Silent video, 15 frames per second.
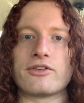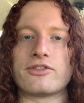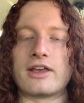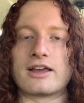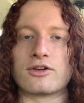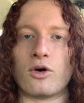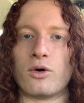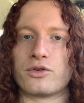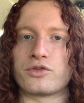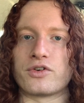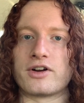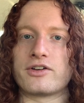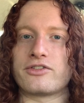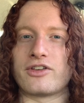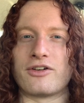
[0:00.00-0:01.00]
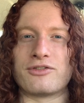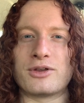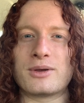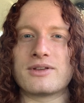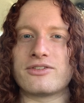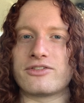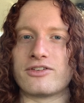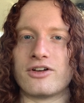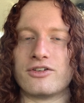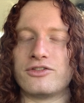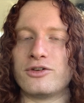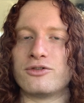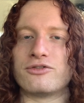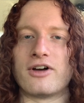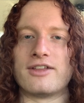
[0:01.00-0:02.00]
set goals for yourself. You can still
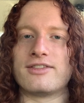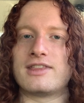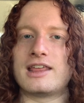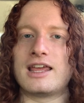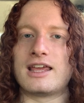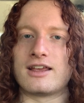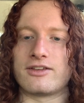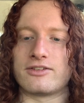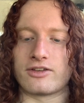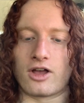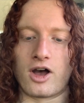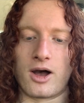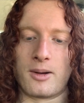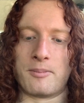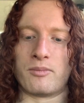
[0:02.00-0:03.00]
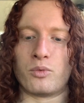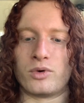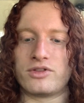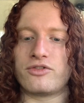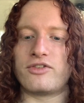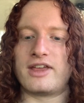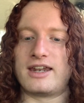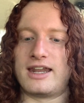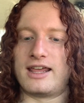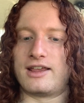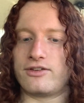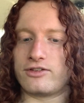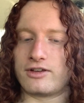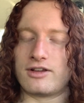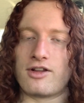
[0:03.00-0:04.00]
do fun things with
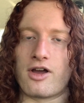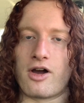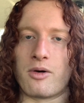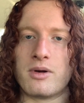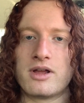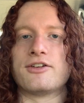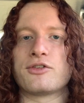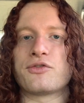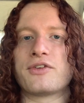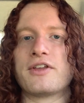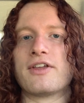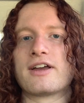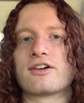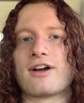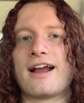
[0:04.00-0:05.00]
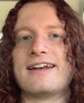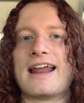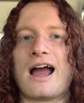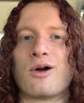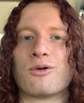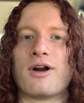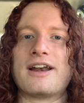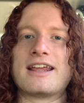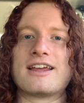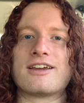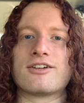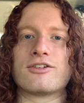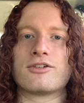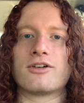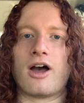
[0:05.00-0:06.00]
fitness, you know? Just feel like right now
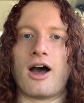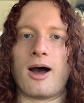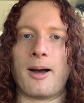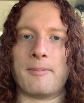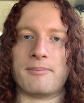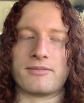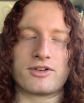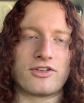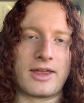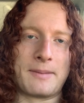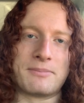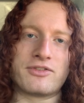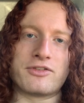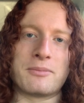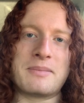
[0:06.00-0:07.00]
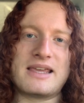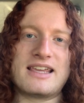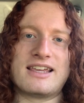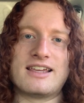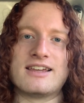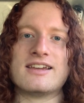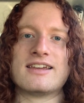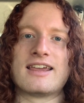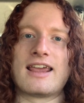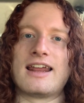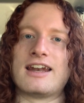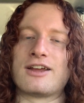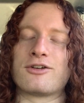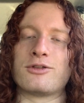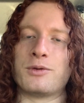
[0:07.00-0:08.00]
running claims to be an
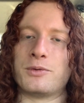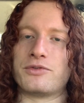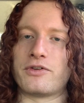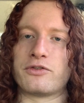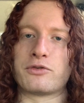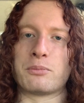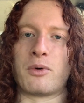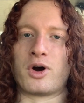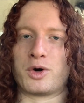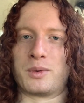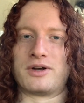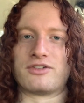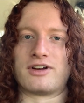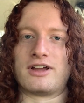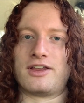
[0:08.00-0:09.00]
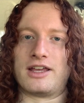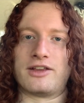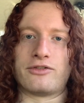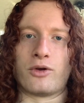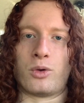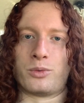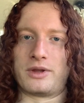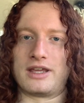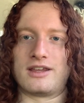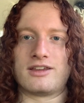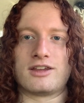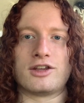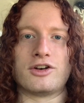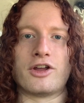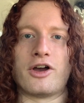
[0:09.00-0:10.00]
inclusive sport when really it's only,
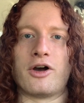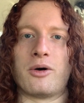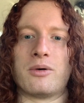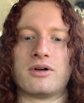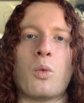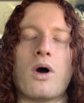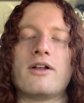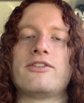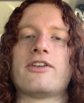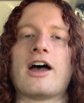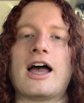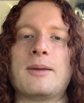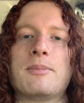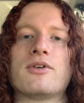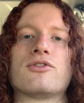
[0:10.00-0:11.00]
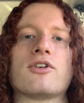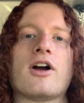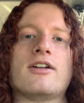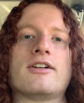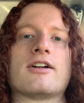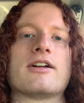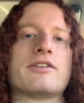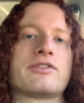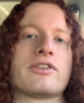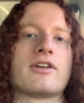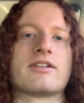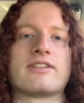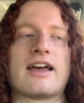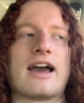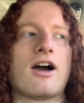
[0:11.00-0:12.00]
you know, one type of runner is
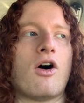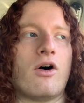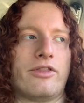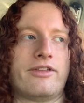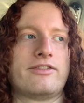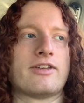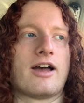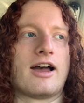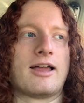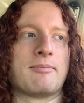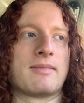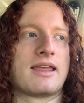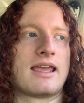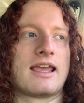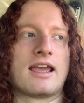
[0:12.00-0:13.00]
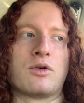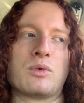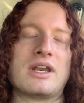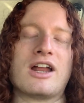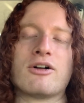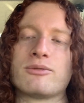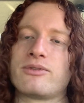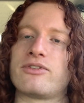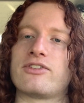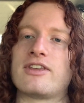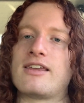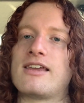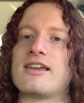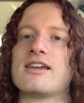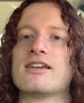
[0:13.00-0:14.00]
looked at all the time, and we don't see